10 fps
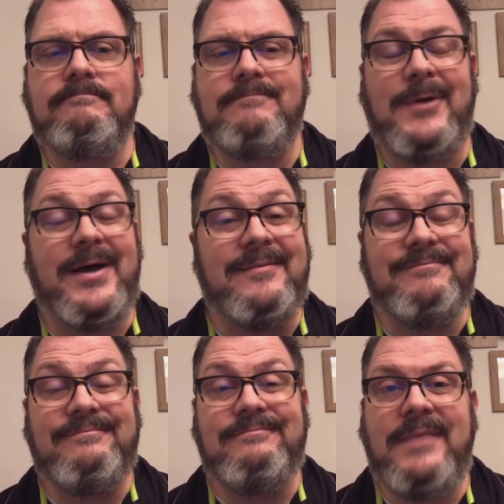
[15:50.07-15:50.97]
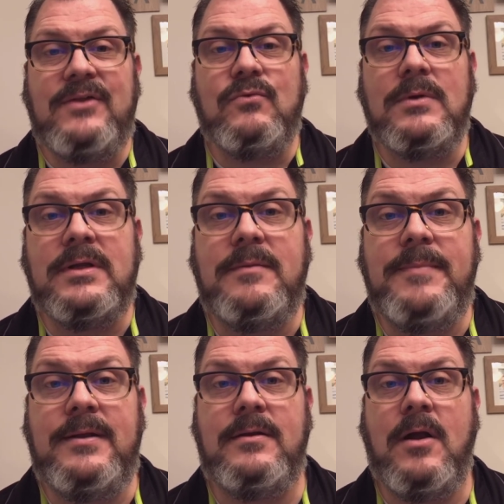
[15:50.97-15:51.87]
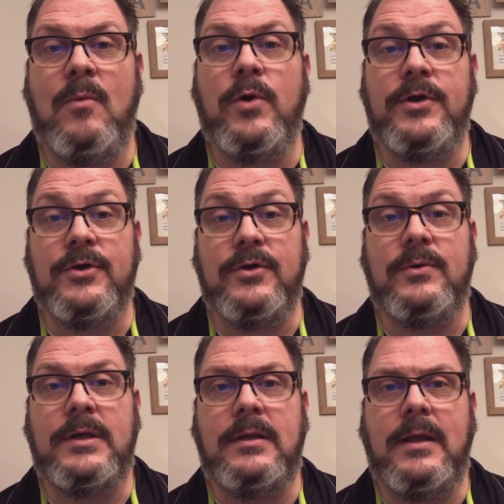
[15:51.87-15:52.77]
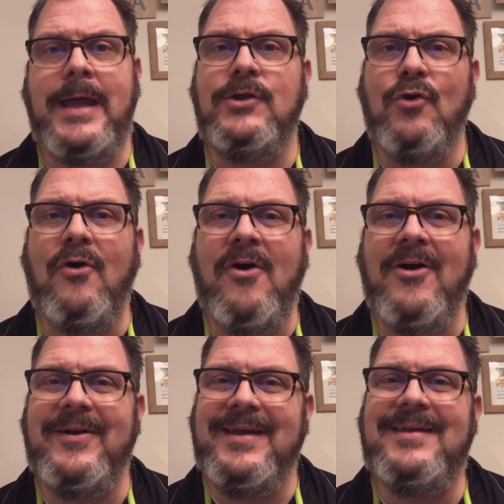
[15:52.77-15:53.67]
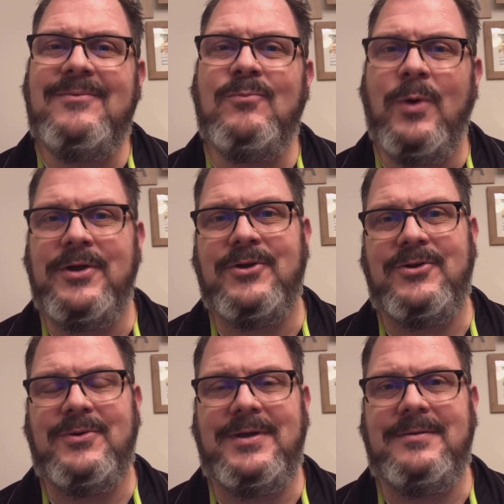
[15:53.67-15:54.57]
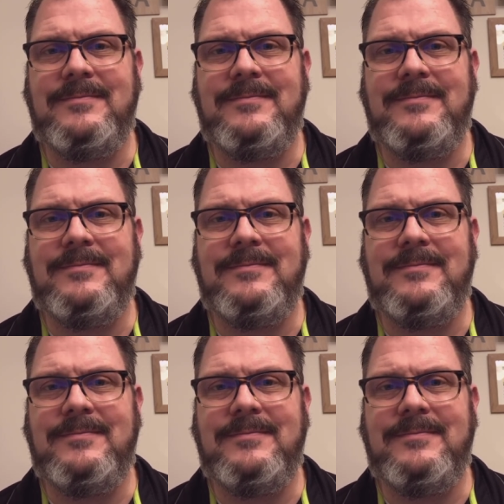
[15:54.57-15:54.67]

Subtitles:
Well, that's really dependent on what you're doing and your heart in what you're doing.